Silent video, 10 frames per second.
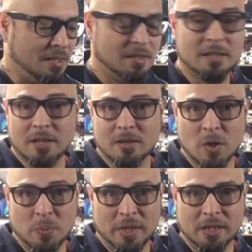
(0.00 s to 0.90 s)
Their
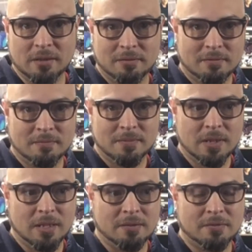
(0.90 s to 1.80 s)
opening
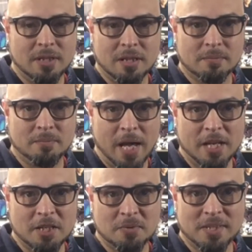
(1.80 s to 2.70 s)
of the
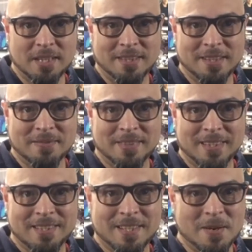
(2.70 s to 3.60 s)
package we sent them.
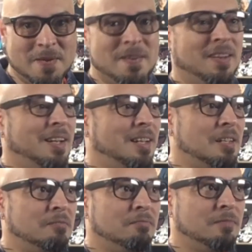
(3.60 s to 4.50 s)
So
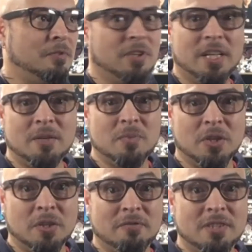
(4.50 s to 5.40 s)
before I get more
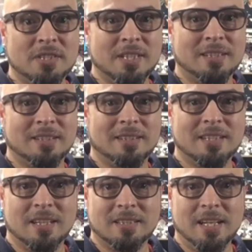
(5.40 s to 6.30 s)
confused and
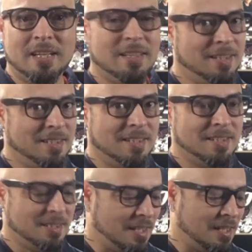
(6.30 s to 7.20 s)
tongue-tied,
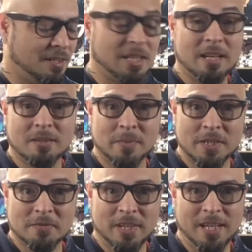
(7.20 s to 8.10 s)
let's get on with
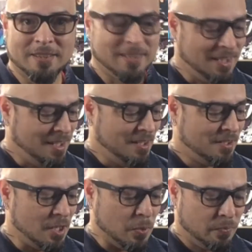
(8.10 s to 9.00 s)
this video.
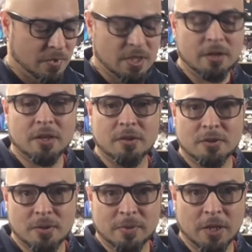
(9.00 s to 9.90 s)
So CERAKOTE
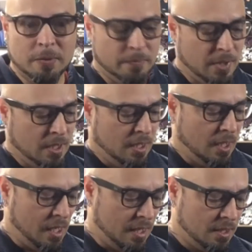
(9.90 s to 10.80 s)
Trim Coat.
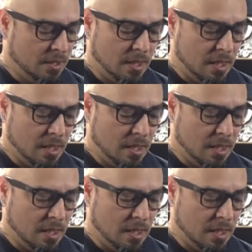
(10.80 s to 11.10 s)
It's